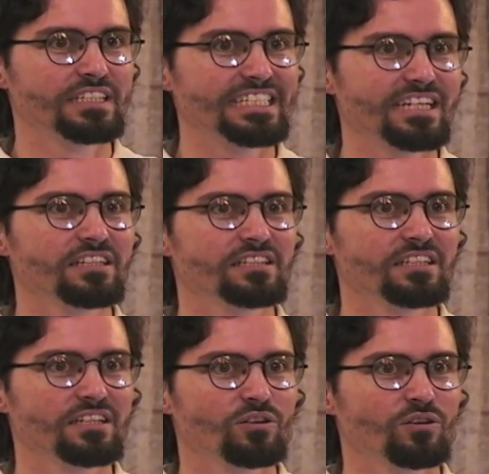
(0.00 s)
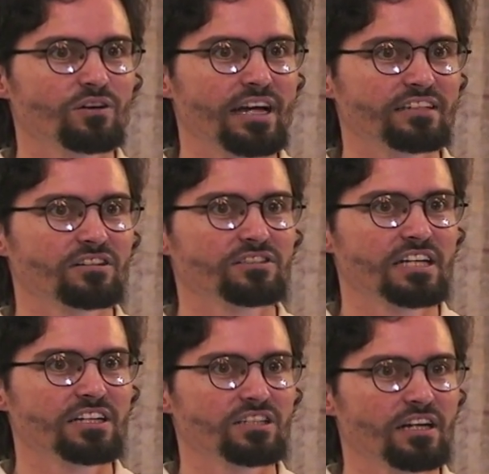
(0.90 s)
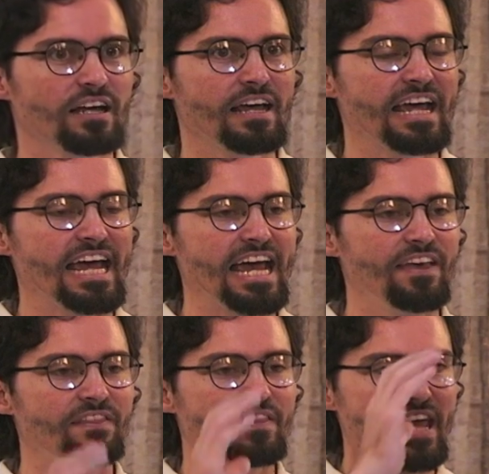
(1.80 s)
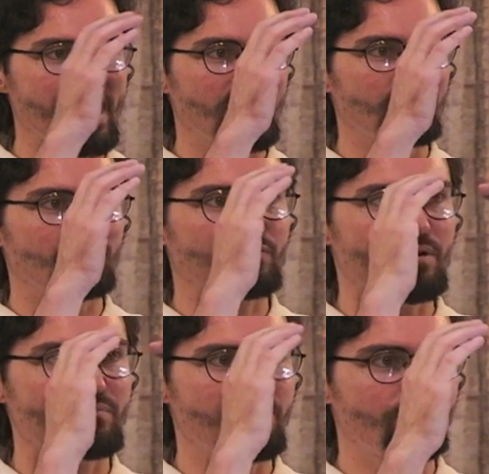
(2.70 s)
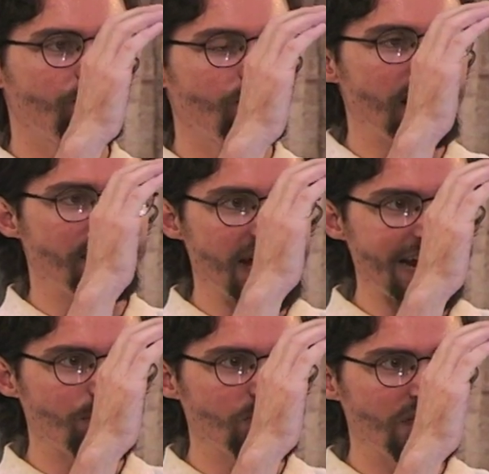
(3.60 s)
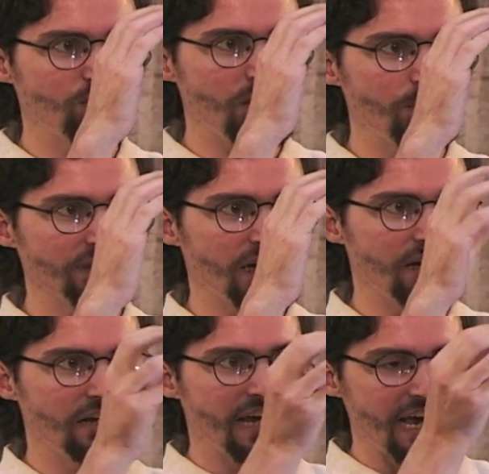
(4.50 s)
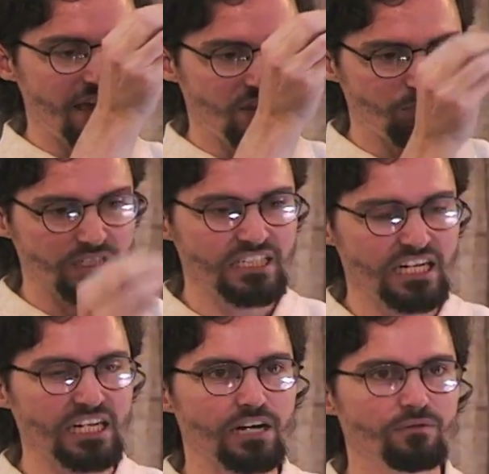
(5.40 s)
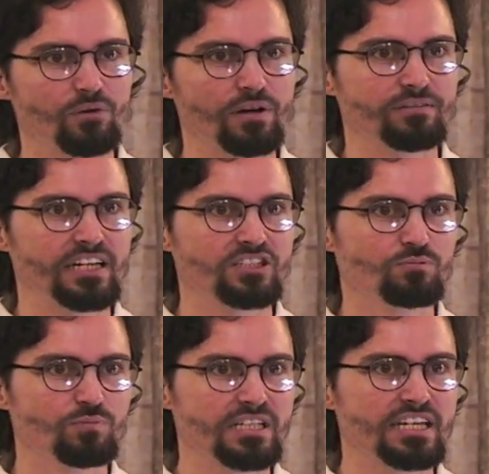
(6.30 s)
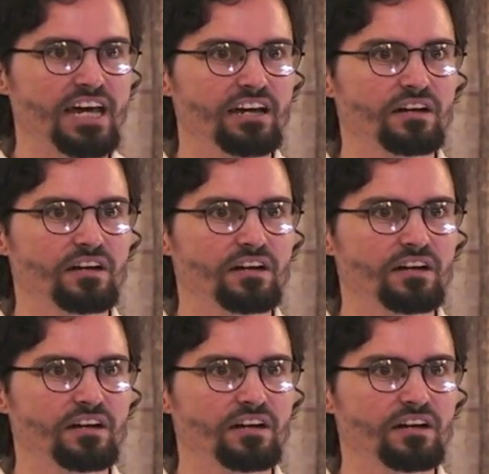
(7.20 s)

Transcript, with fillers: dignity or exaltation. And then from, and that happened in Ramadan. And the beginning of the revelation began